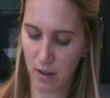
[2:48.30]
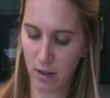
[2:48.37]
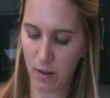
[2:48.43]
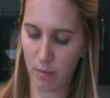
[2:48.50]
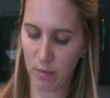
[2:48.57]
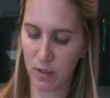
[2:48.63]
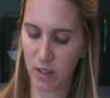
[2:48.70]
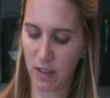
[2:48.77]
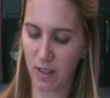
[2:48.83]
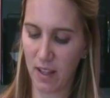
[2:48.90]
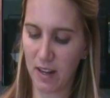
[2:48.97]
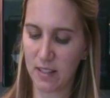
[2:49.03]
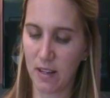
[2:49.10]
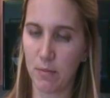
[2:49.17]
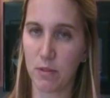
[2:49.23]
A
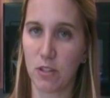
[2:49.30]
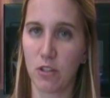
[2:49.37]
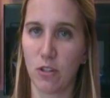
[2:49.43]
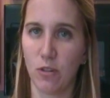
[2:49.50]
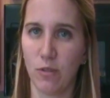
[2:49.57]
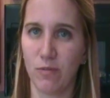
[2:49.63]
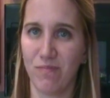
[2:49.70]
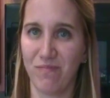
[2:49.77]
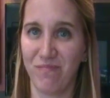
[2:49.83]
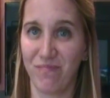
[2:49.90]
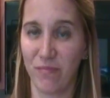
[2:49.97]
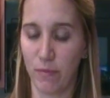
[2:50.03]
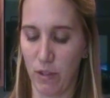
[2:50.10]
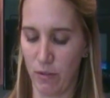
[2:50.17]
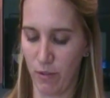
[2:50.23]
lot of times too,
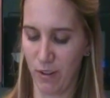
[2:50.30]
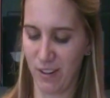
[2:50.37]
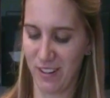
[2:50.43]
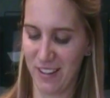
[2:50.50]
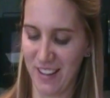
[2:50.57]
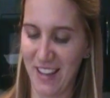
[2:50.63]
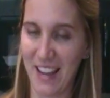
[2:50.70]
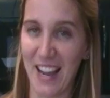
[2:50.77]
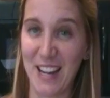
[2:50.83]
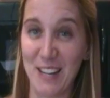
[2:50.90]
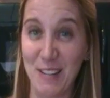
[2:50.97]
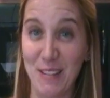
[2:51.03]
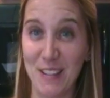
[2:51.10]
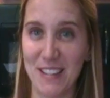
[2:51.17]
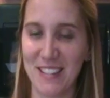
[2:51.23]
before
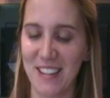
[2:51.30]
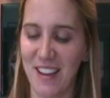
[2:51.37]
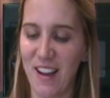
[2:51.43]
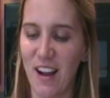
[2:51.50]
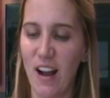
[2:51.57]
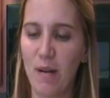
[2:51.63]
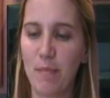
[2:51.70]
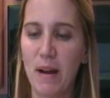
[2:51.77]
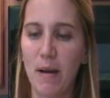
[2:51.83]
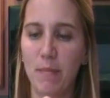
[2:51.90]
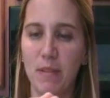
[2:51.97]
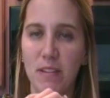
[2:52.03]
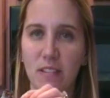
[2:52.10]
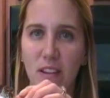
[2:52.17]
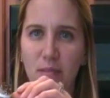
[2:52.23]
I do this, I'll
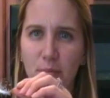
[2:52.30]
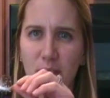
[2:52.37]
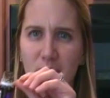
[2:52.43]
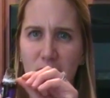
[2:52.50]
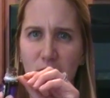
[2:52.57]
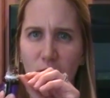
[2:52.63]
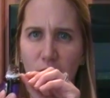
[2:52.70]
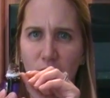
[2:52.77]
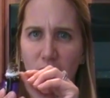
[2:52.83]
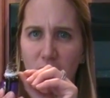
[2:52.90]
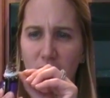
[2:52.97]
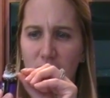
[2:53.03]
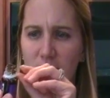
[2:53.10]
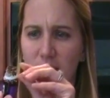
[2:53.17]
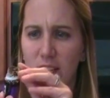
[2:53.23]
pop this up because you don't
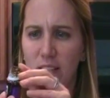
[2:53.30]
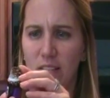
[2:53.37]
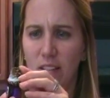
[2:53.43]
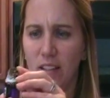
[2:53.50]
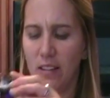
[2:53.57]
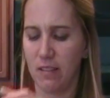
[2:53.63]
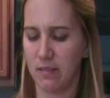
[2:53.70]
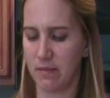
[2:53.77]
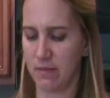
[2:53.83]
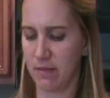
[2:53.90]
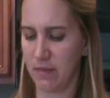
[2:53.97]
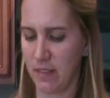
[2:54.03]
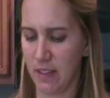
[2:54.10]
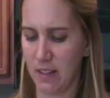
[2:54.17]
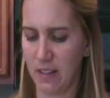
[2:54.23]
need this little thing.
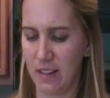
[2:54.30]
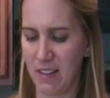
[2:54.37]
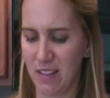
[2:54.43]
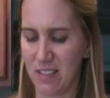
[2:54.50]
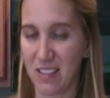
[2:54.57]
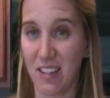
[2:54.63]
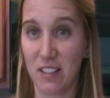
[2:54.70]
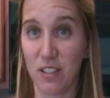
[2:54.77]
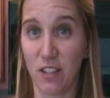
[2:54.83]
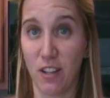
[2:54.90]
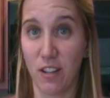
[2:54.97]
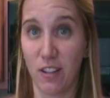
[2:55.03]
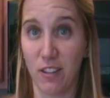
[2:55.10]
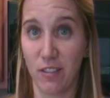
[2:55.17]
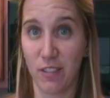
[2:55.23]
Oh, it's got
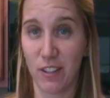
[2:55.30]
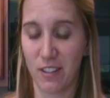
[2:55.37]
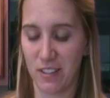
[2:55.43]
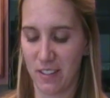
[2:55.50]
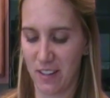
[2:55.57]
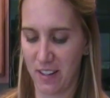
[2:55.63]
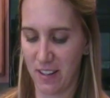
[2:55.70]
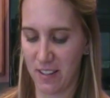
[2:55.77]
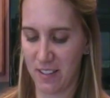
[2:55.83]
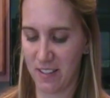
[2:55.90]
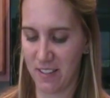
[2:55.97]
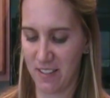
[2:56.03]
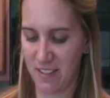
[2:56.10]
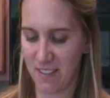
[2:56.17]
salt all over it. Sorry guys.